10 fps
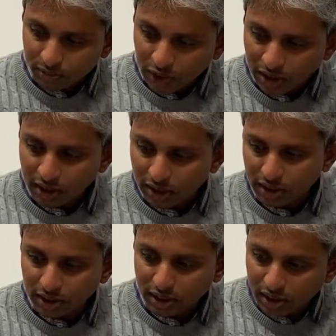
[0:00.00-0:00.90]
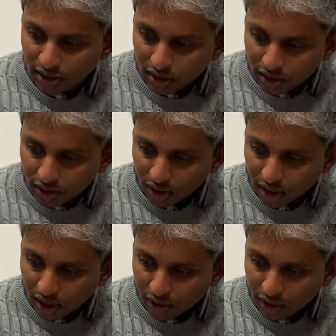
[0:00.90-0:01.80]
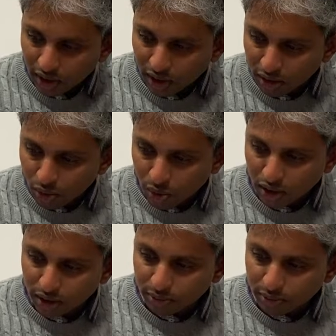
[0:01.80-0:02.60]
I see this. Sorry, I haven't clicked it quite.